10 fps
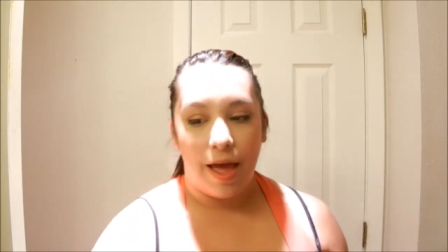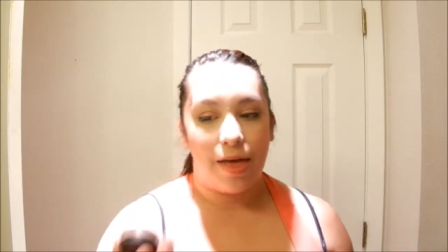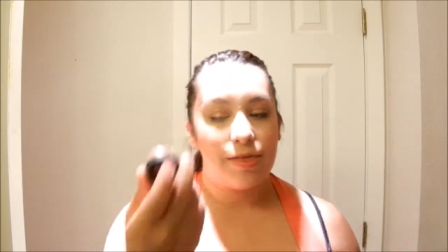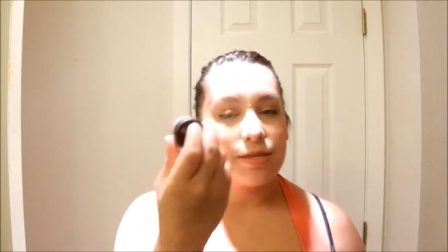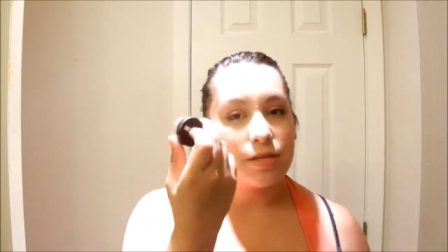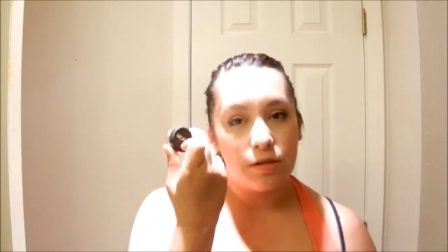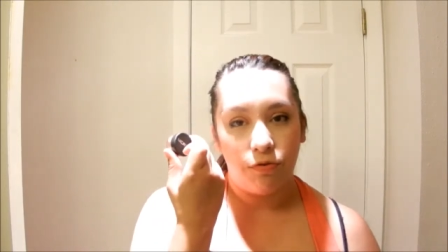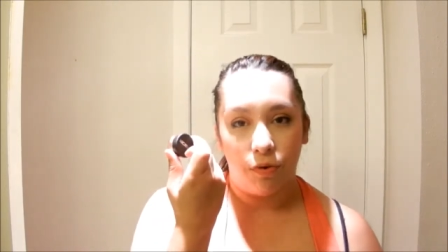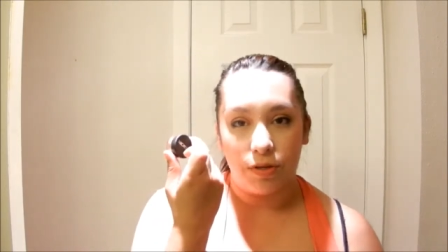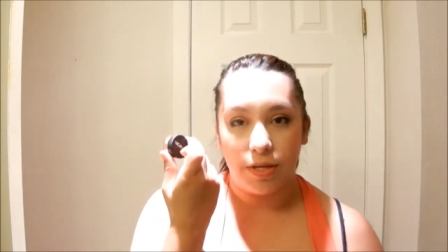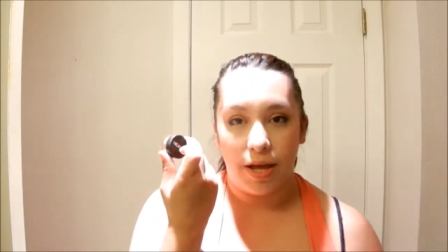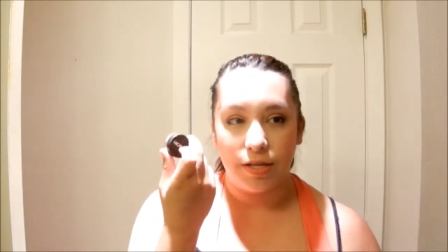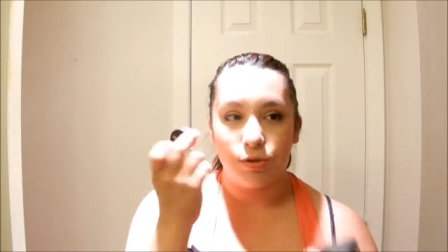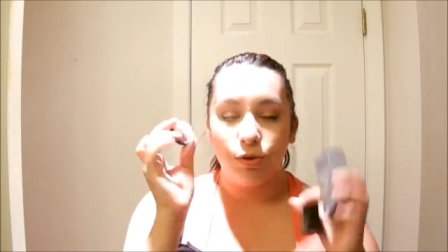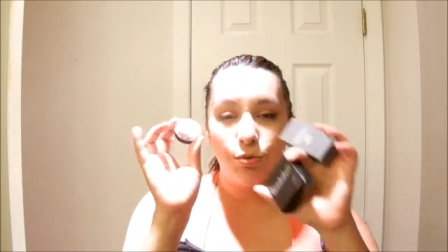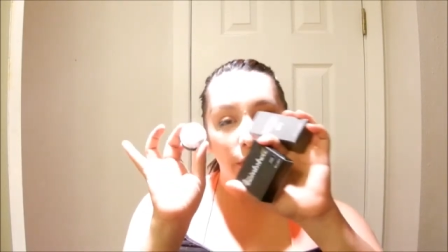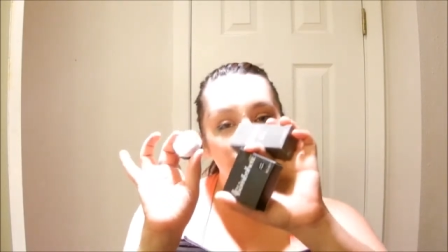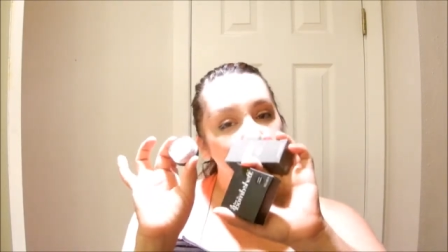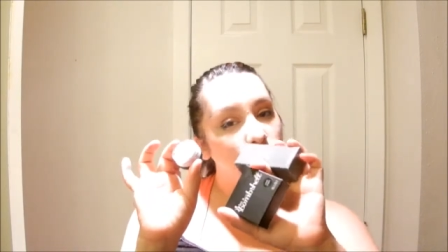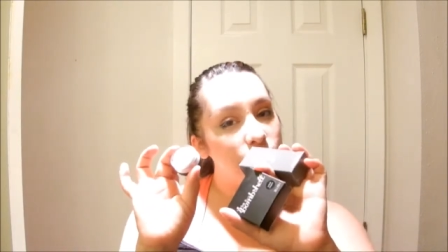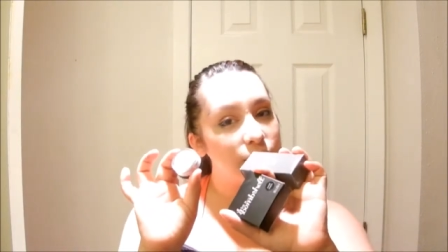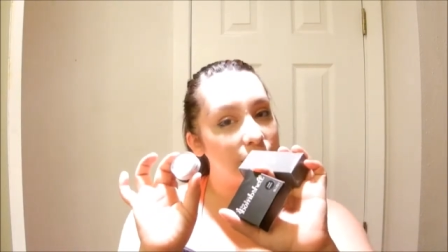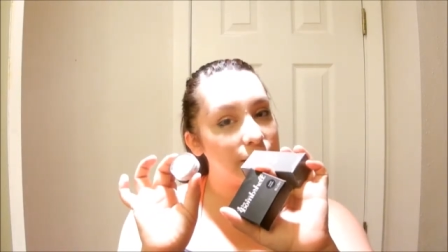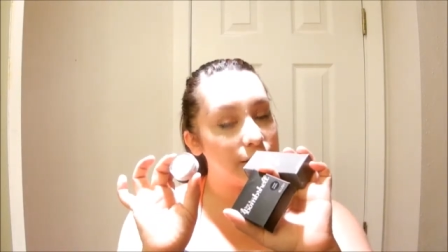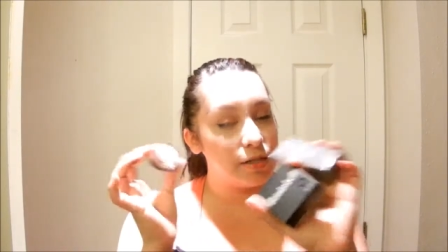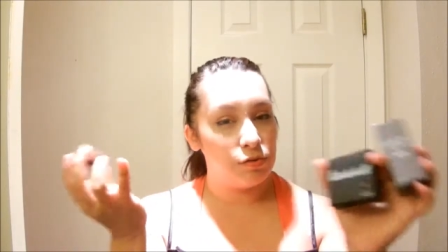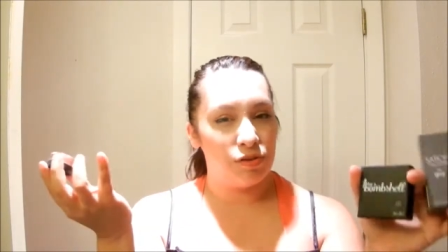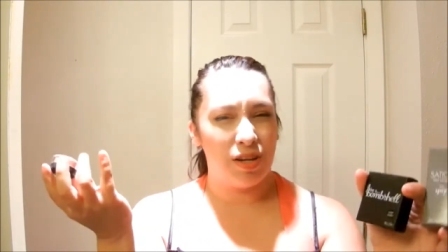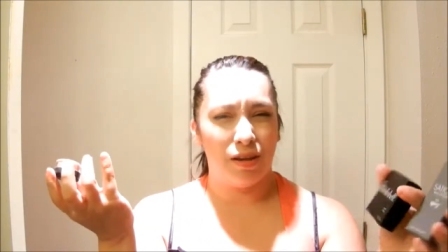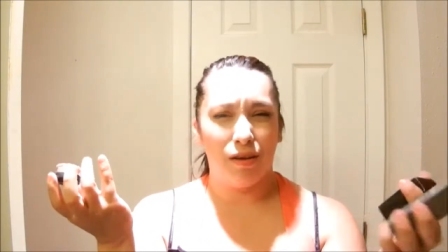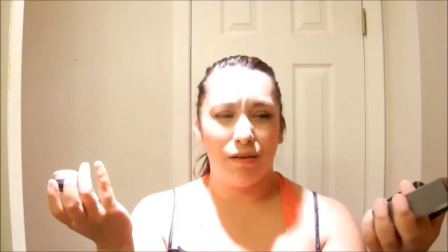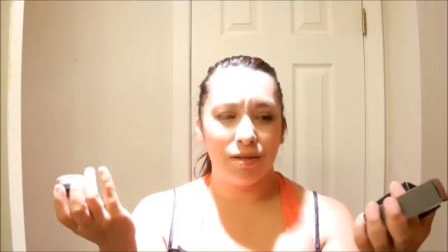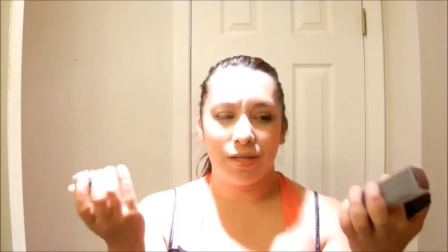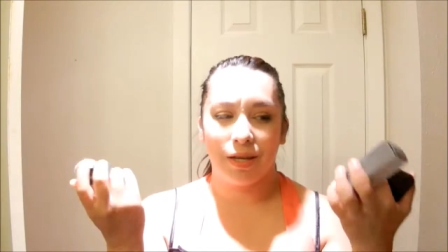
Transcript: And this is full size. So three full size things for $10.